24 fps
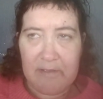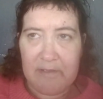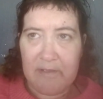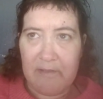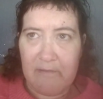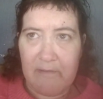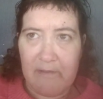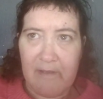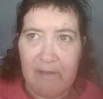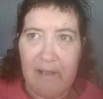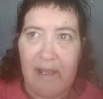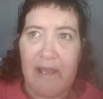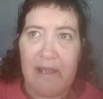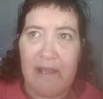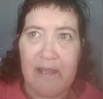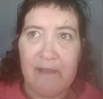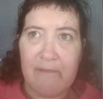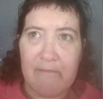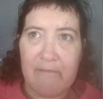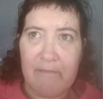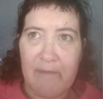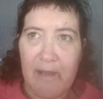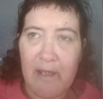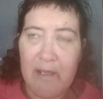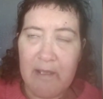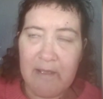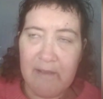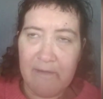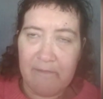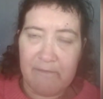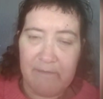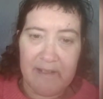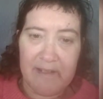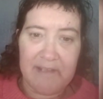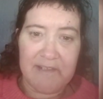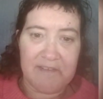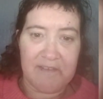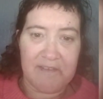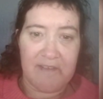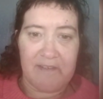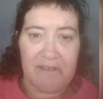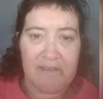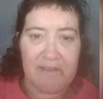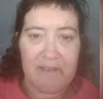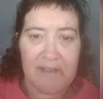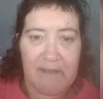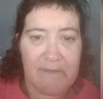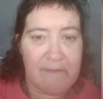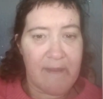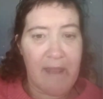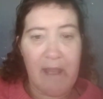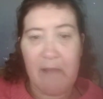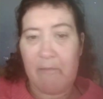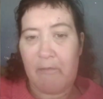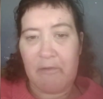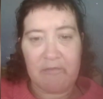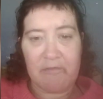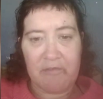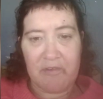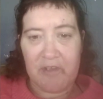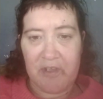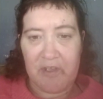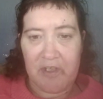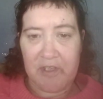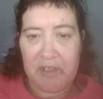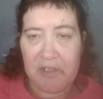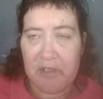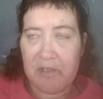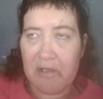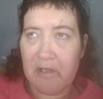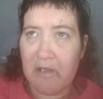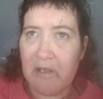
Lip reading: So like, for instance, if I wanted,